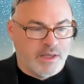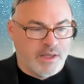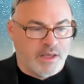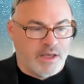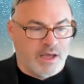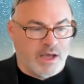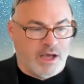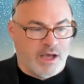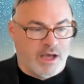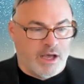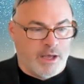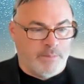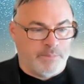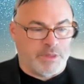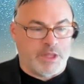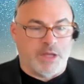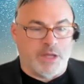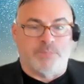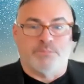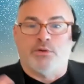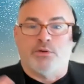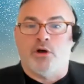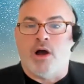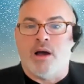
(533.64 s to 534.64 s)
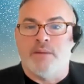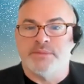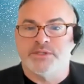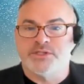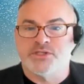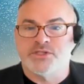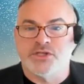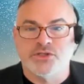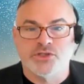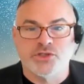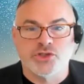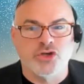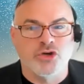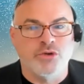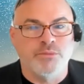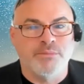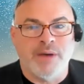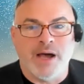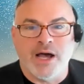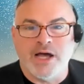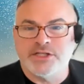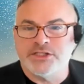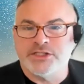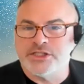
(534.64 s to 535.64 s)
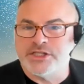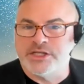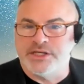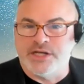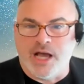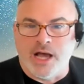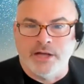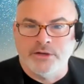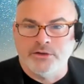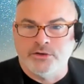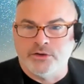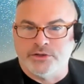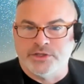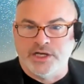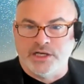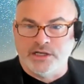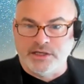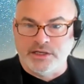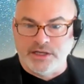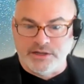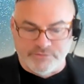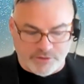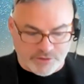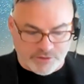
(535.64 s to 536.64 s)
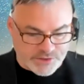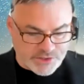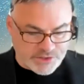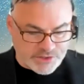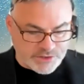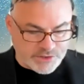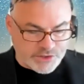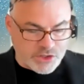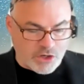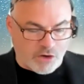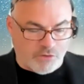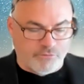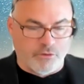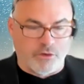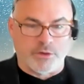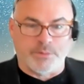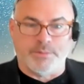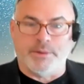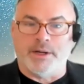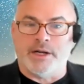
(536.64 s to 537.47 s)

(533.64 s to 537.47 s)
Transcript: it promises too much, it under delivers and so forth.